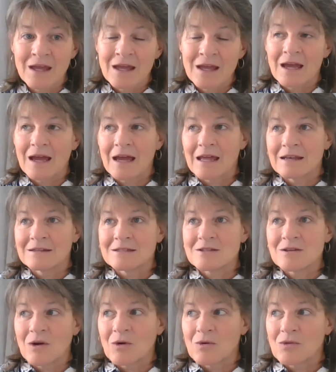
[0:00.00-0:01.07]
And
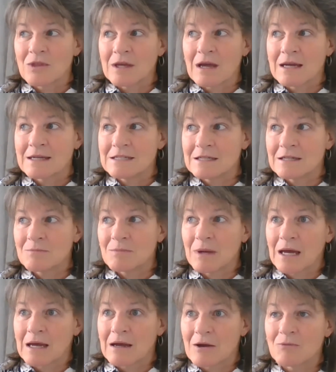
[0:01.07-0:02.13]
so the idea
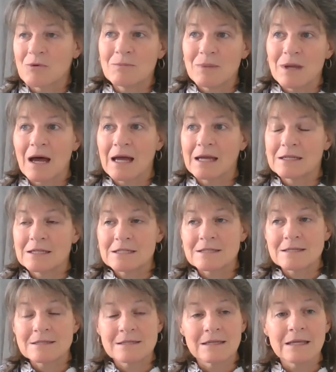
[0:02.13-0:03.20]
behind it is
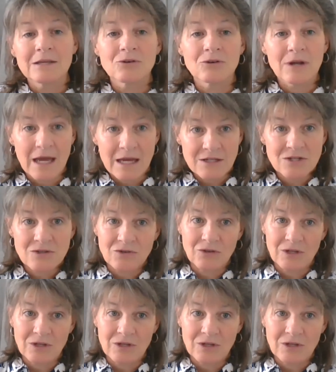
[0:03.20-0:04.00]
this is an international